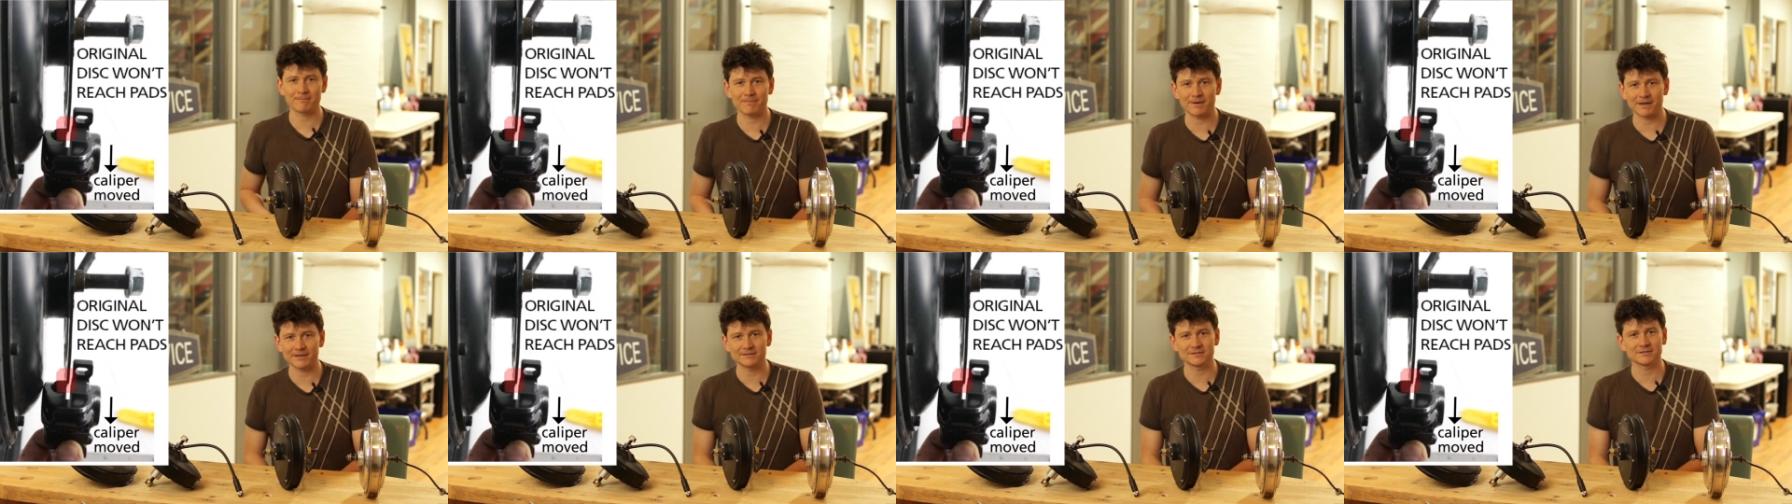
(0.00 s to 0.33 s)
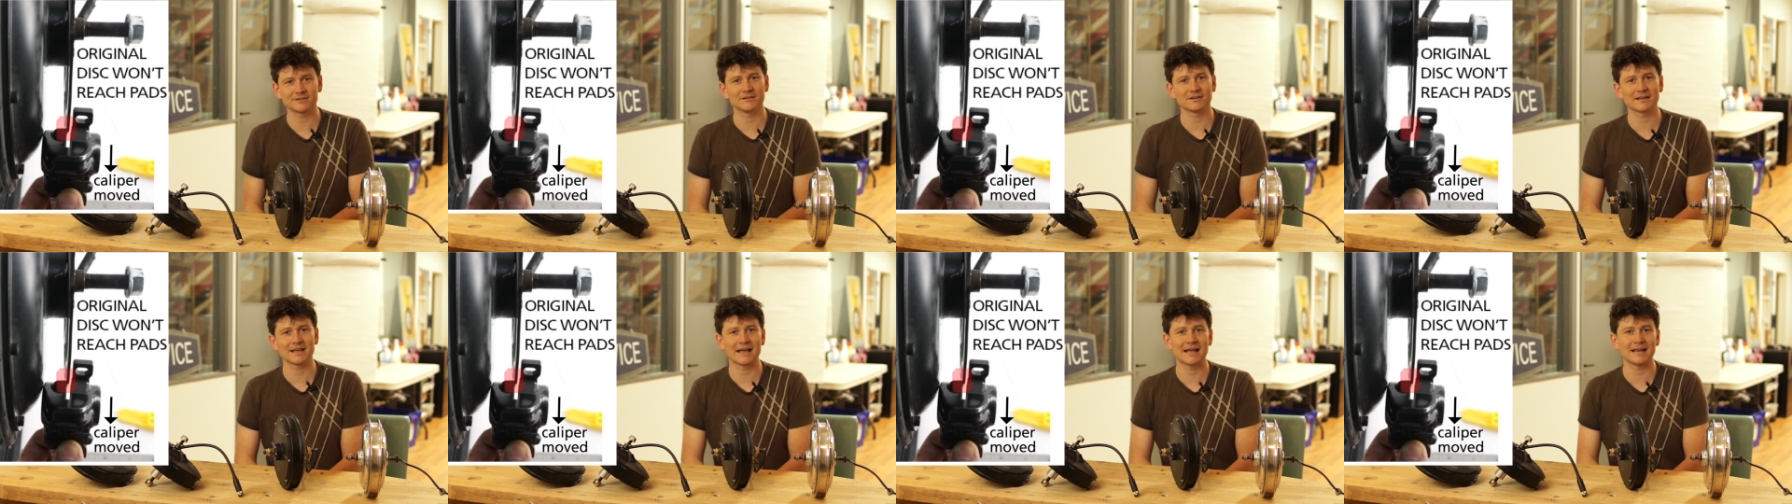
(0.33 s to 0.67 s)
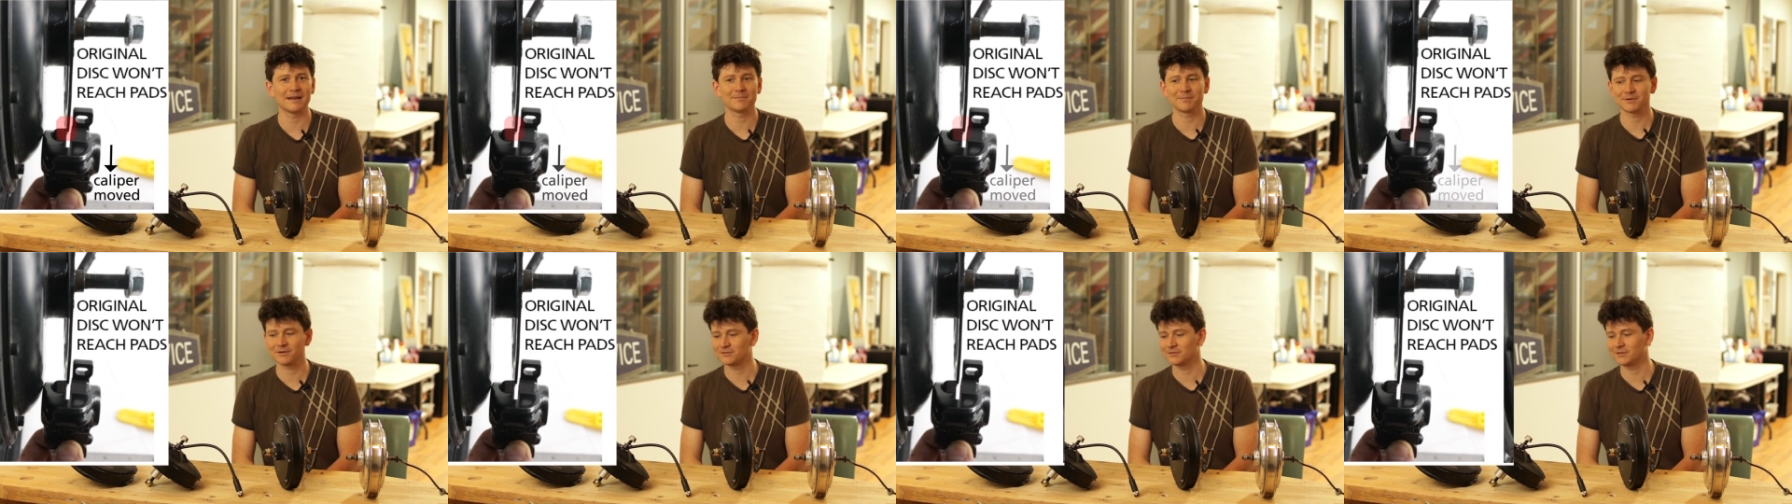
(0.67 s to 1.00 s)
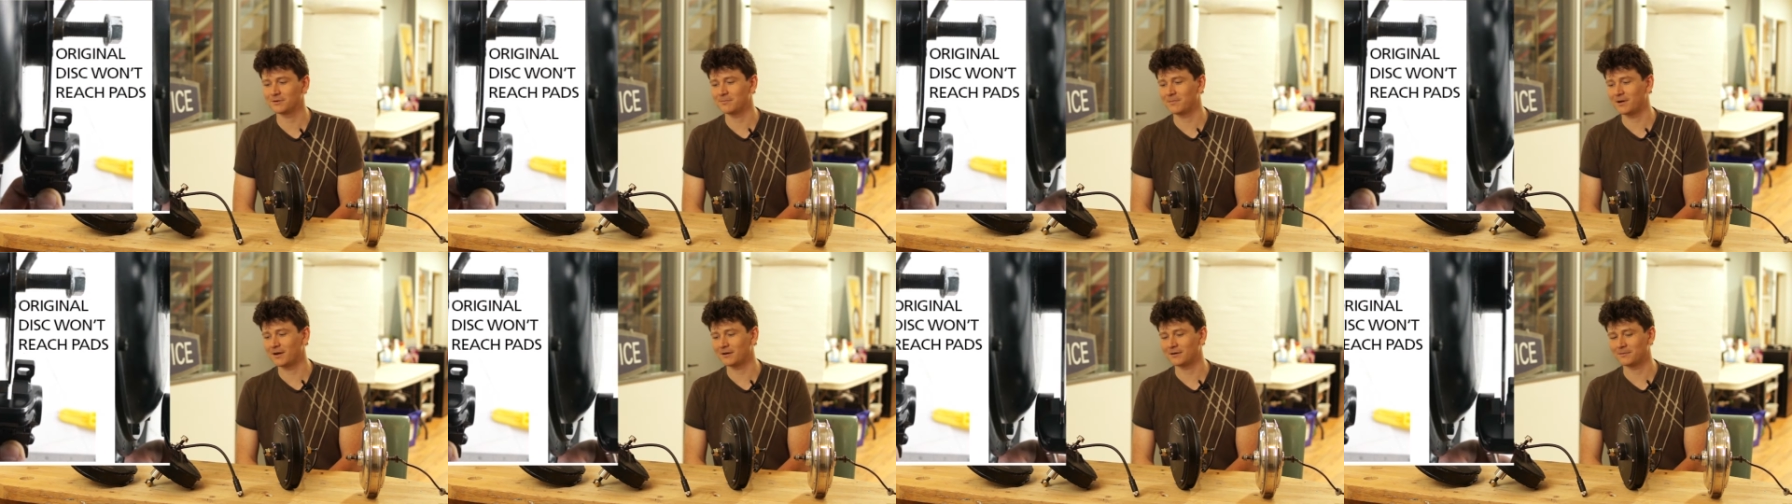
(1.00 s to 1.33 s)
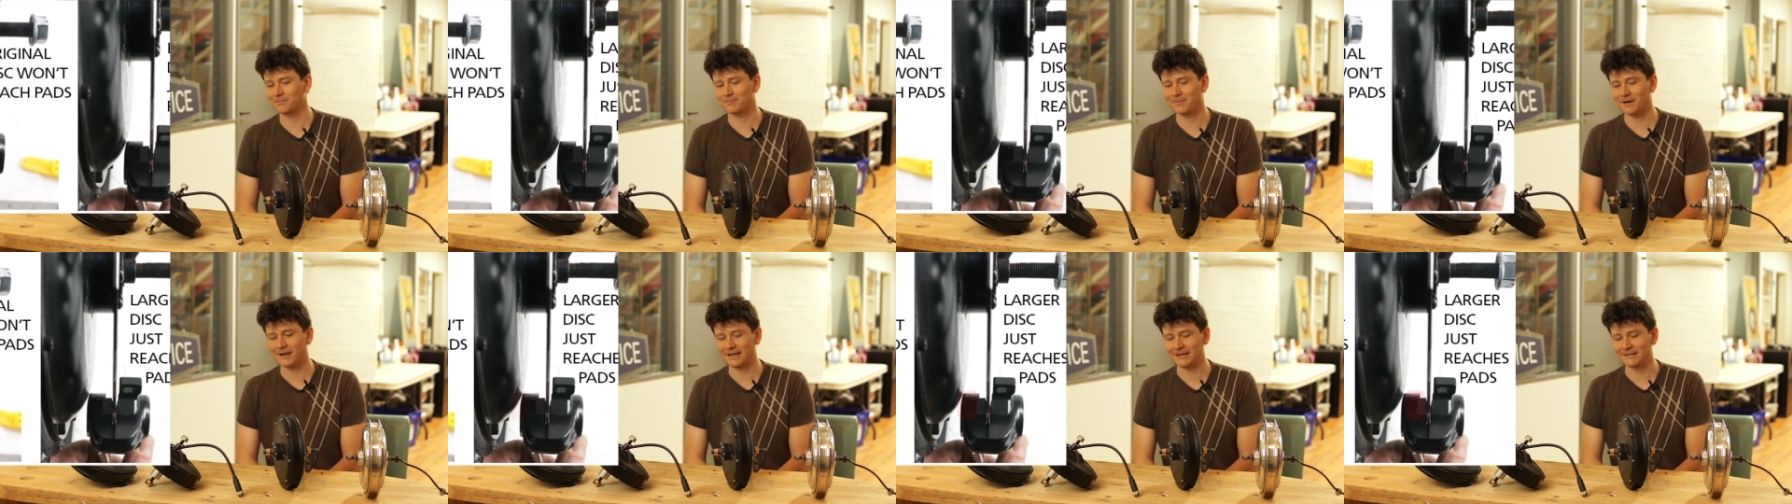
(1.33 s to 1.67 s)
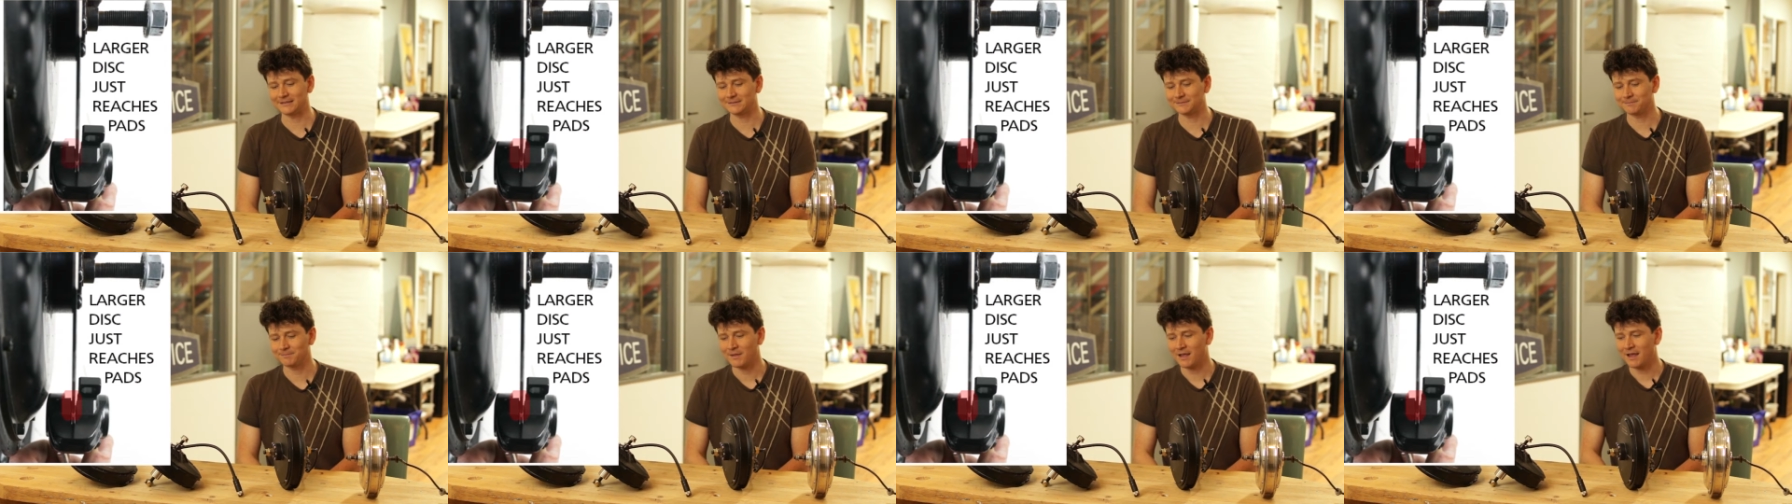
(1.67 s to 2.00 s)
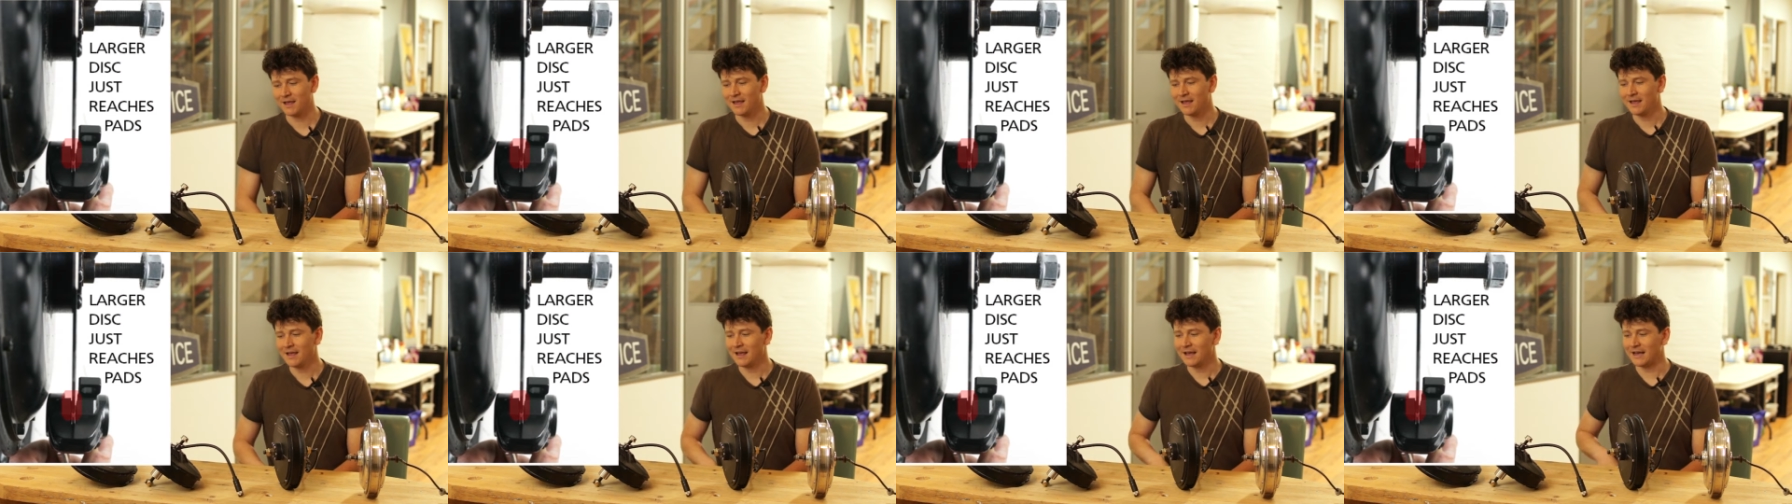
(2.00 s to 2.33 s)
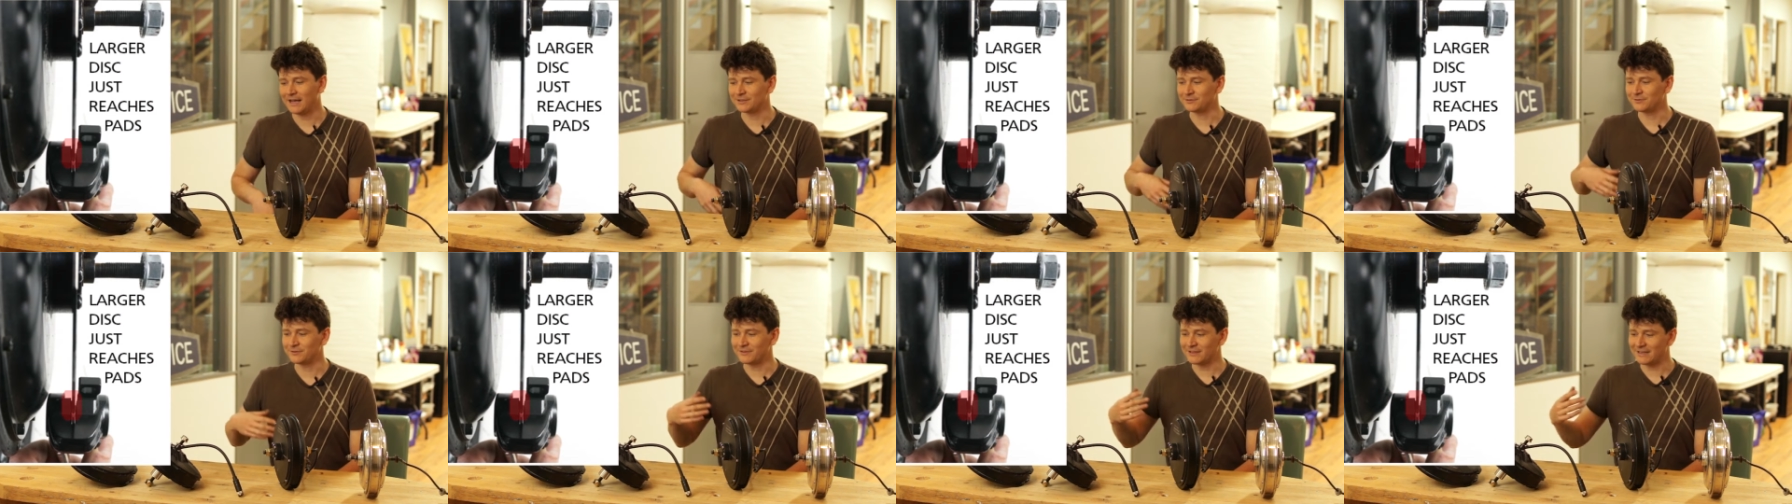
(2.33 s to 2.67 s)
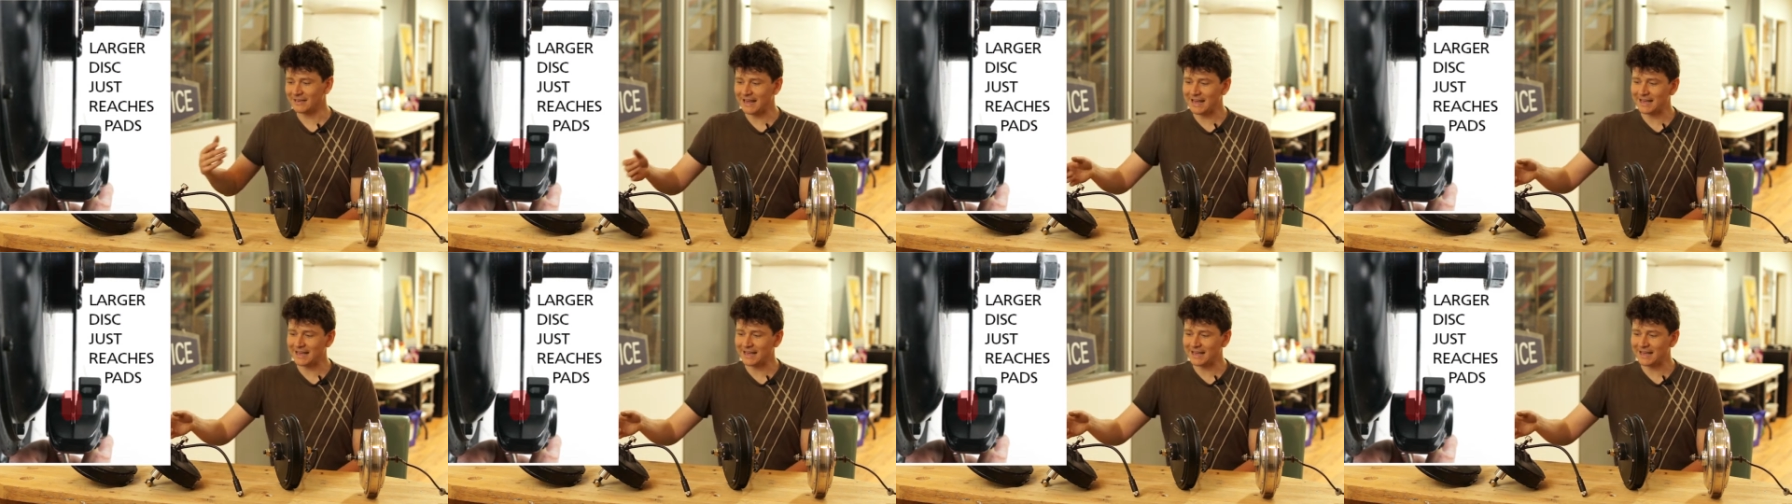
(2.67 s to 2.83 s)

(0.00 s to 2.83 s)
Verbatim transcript: bicycle calipers on modern bikes. Uh, so in the